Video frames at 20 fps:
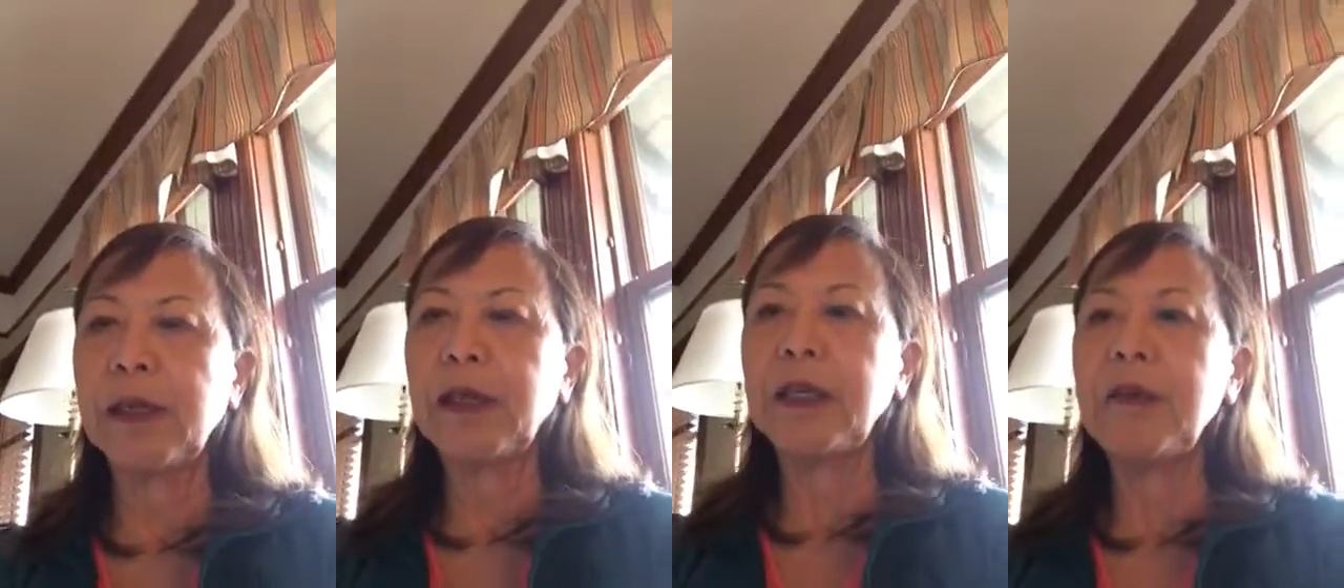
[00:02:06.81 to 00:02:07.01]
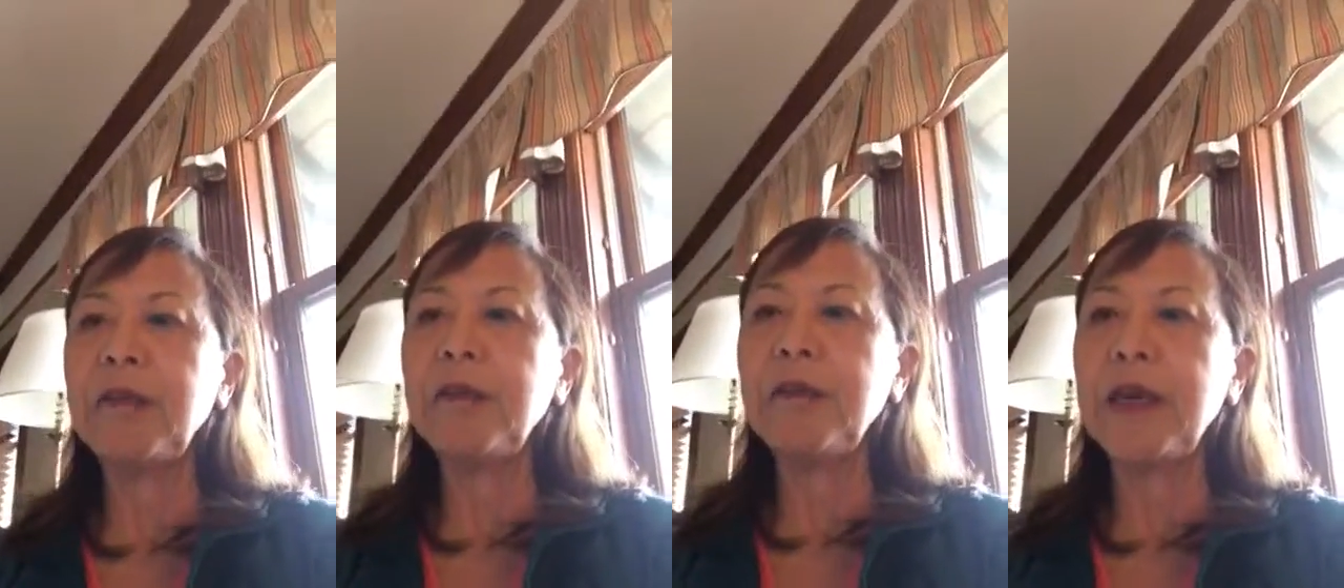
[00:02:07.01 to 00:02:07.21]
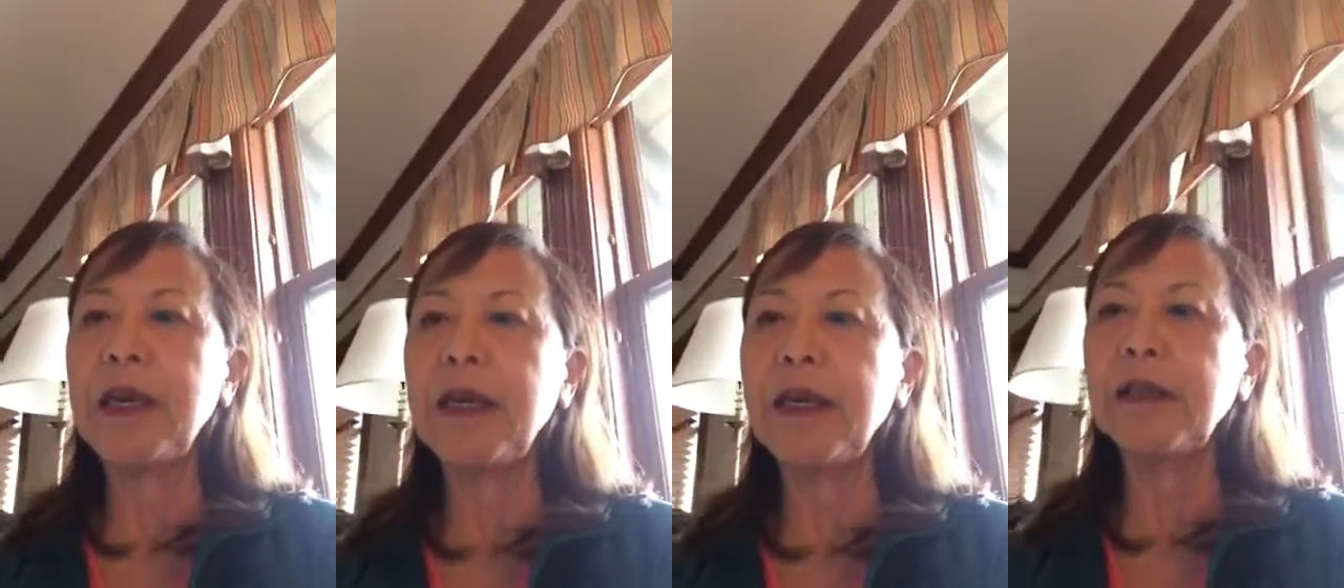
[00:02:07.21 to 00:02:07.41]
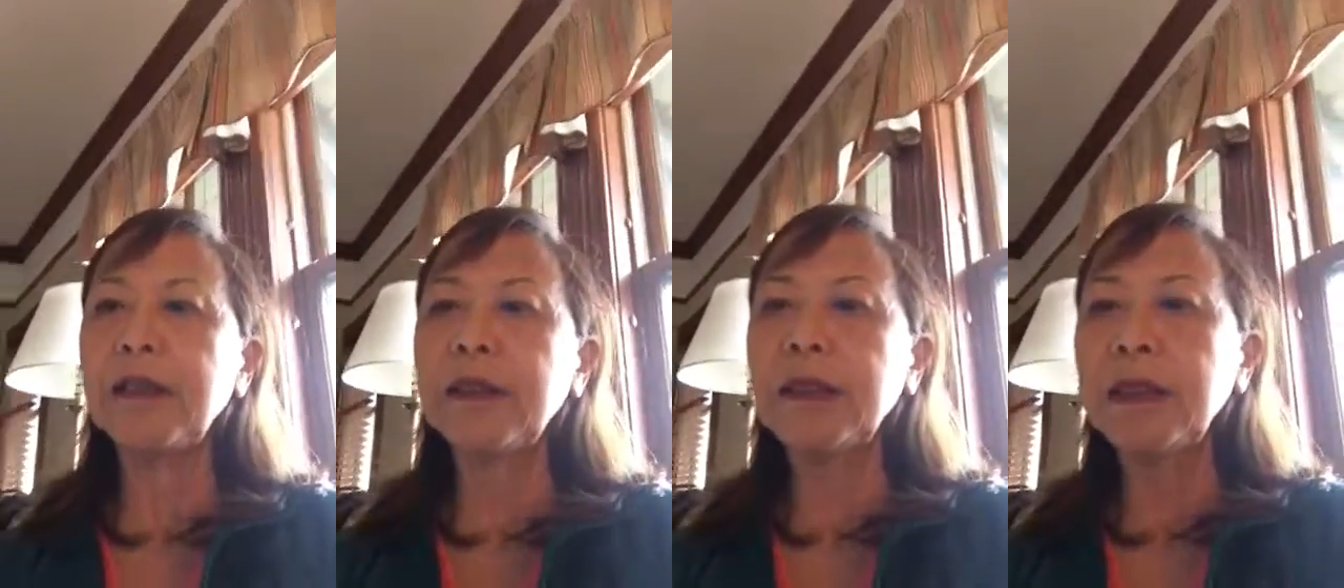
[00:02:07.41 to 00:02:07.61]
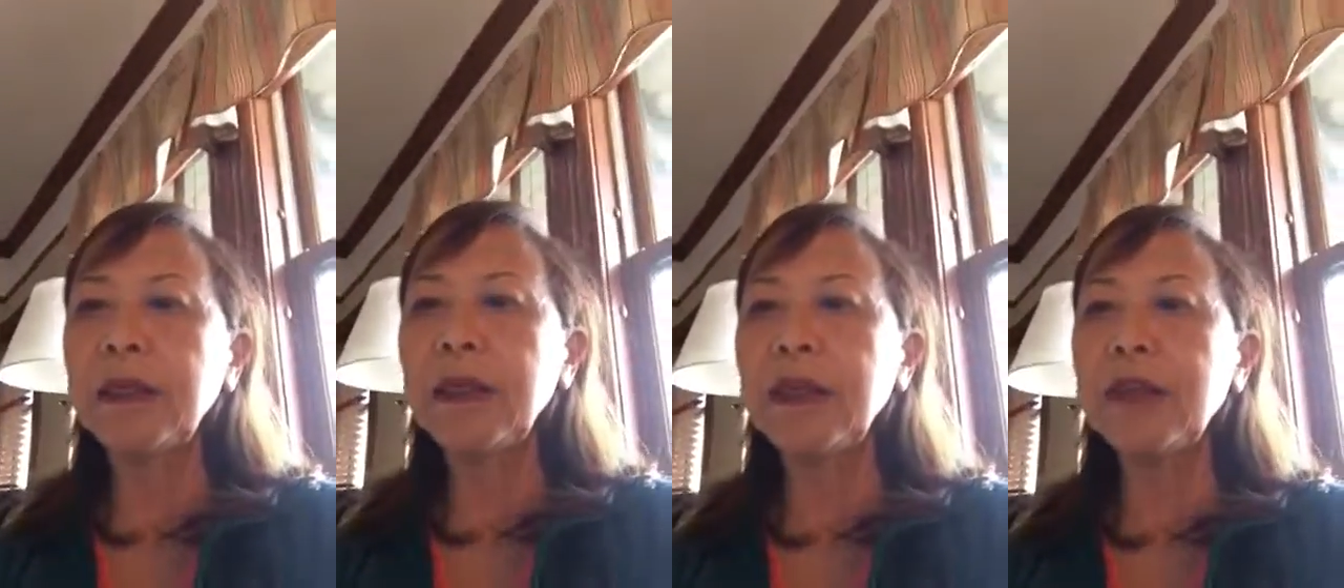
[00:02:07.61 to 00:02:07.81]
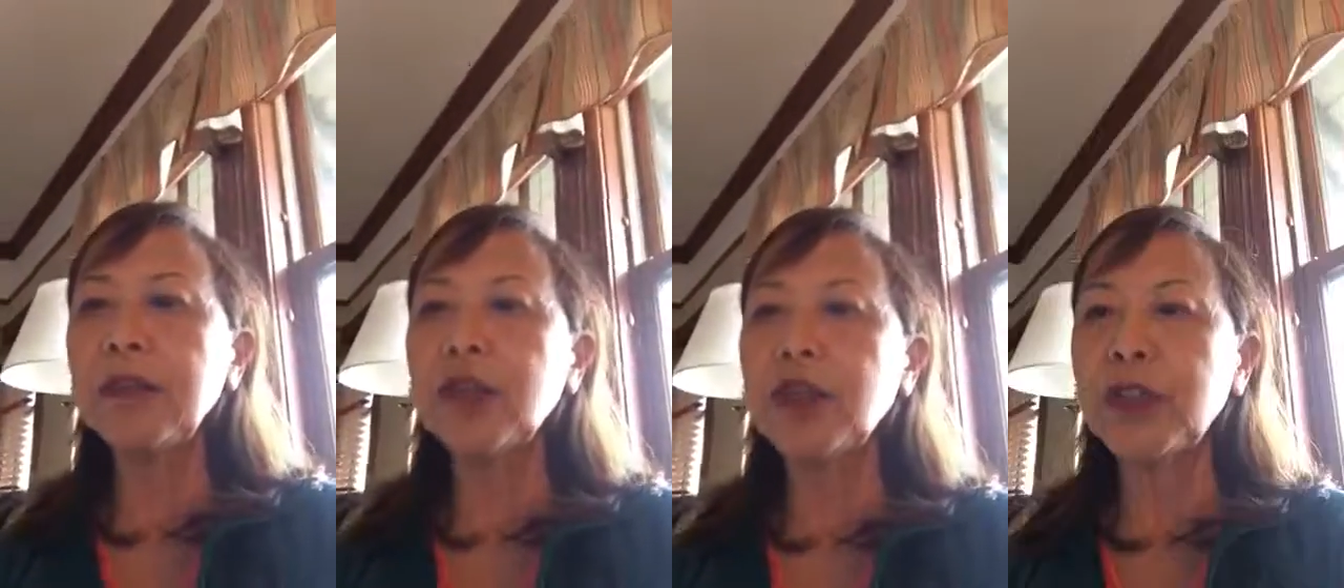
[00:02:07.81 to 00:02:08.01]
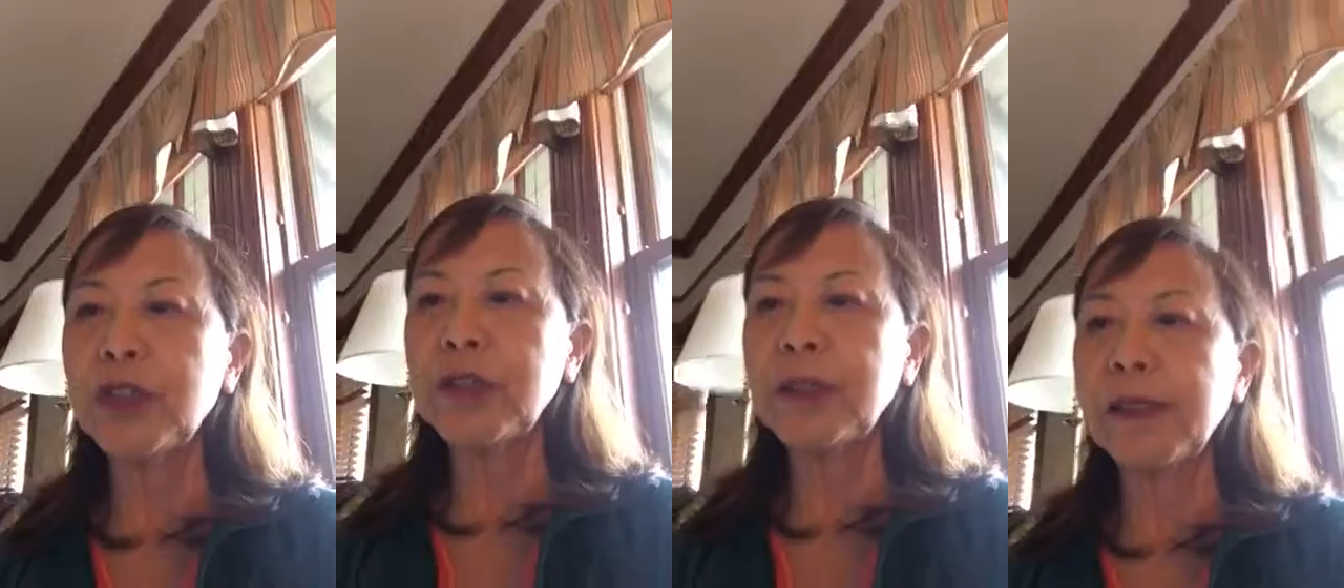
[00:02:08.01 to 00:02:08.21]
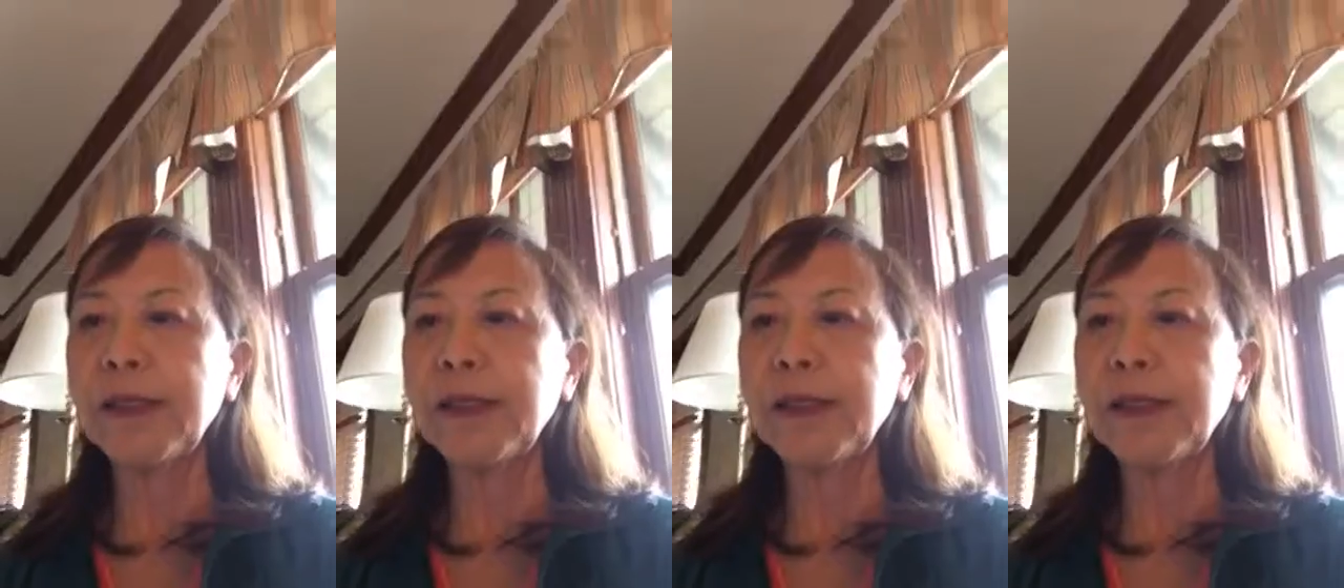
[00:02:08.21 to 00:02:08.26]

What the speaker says: He made each